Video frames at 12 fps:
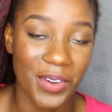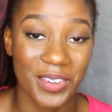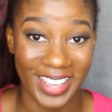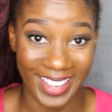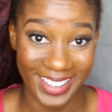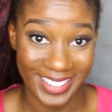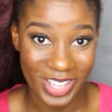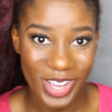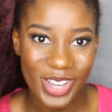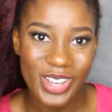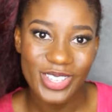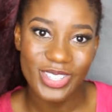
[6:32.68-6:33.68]
Okay,
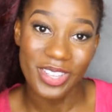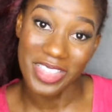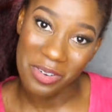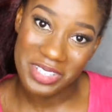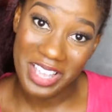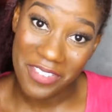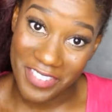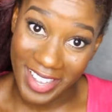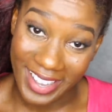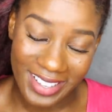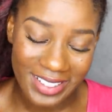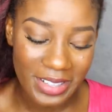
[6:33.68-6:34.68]
so that was a
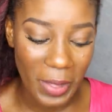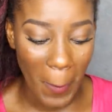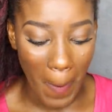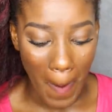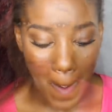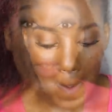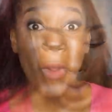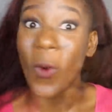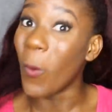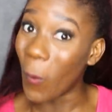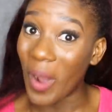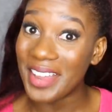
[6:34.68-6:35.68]
fail.
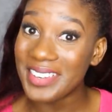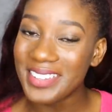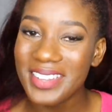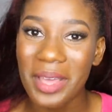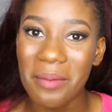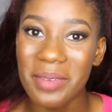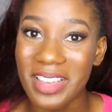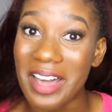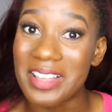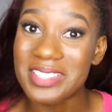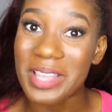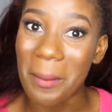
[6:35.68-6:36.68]
One,
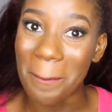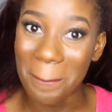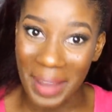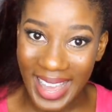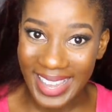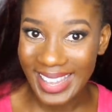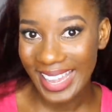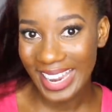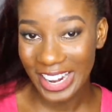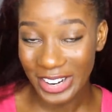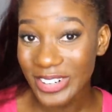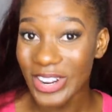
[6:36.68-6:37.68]
because my
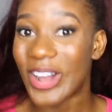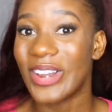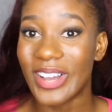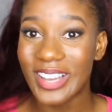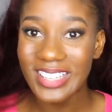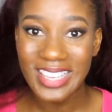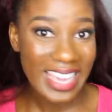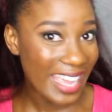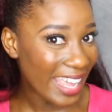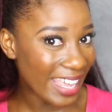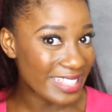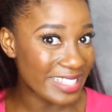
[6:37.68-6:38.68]
hair color
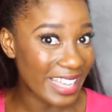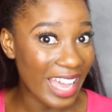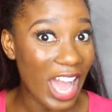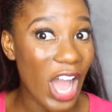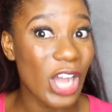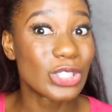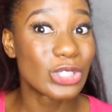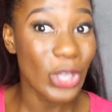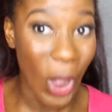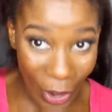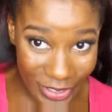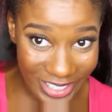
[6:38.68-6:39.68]
is
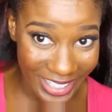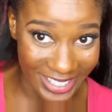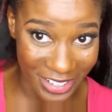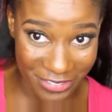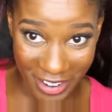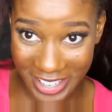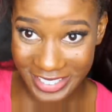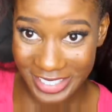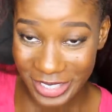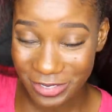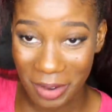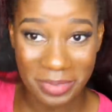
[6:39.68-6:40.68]
totally
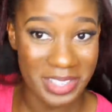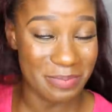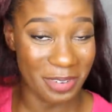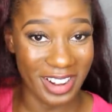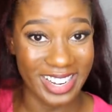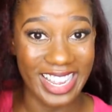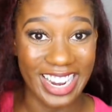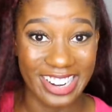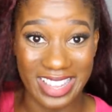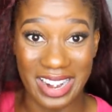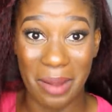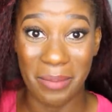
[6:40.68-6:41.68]
different from this braiding
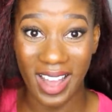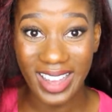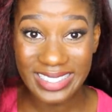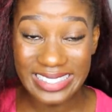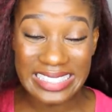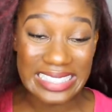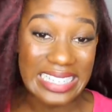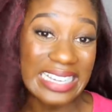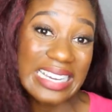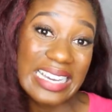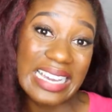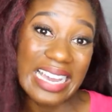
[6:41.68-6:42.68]
hair that I bought.
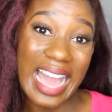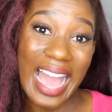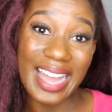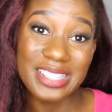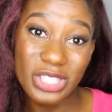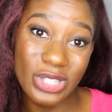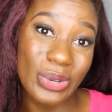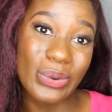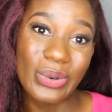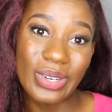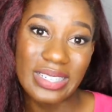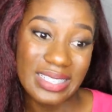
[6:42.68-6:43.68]
And
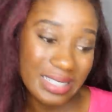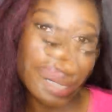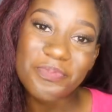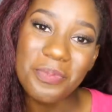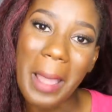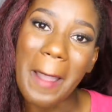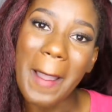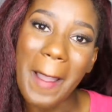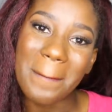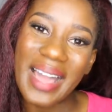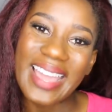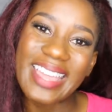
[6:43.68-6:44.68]
two,
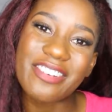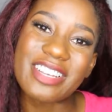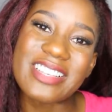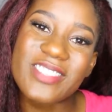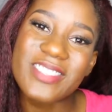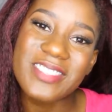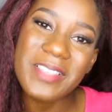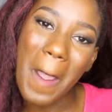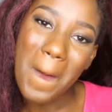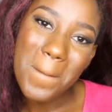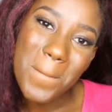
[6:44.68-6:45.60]
my hair is